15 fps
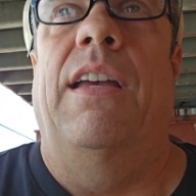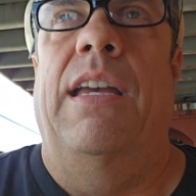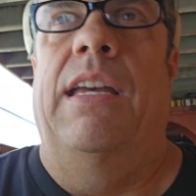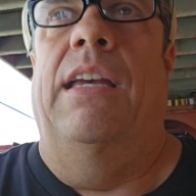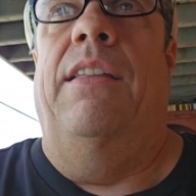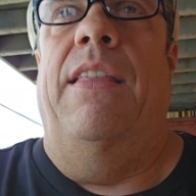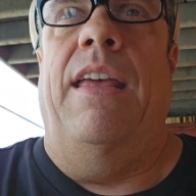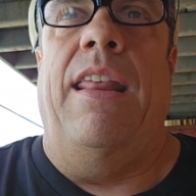
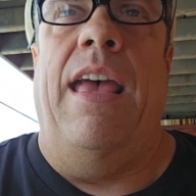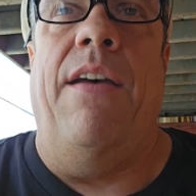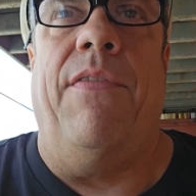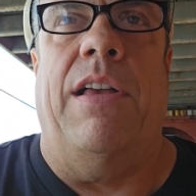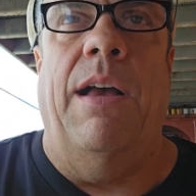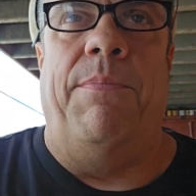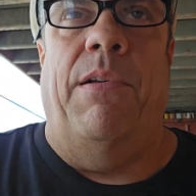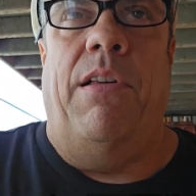And then I
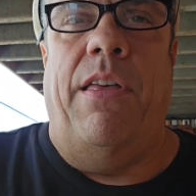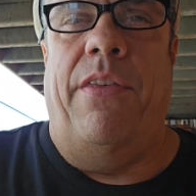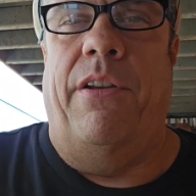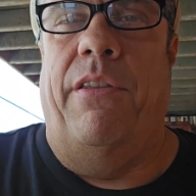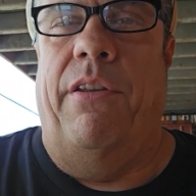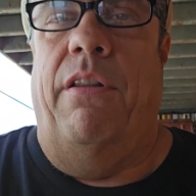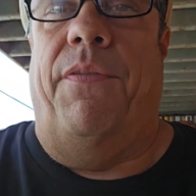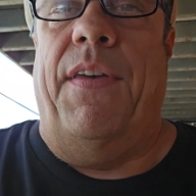have a couple
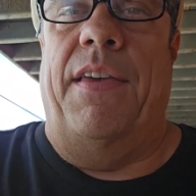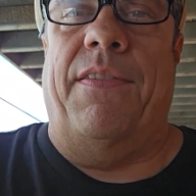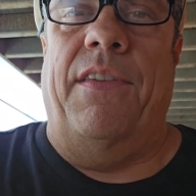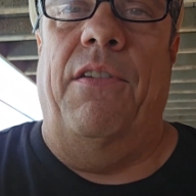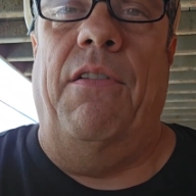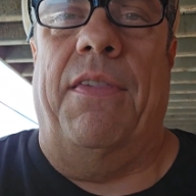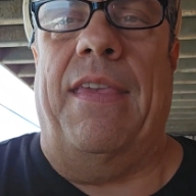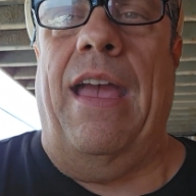other little
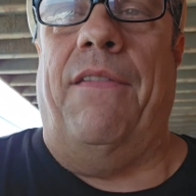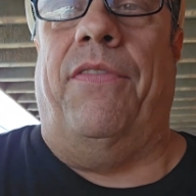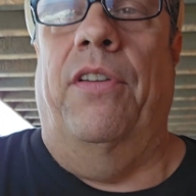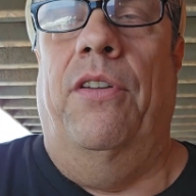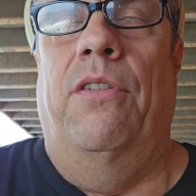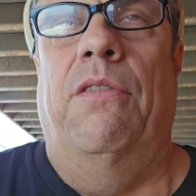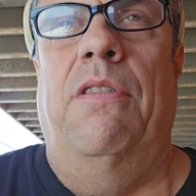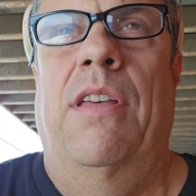things to do this
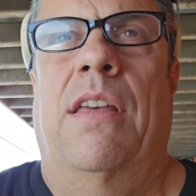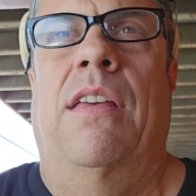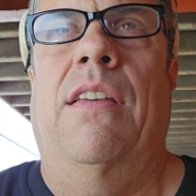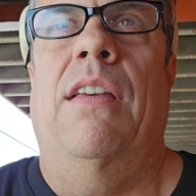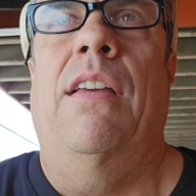afternoon.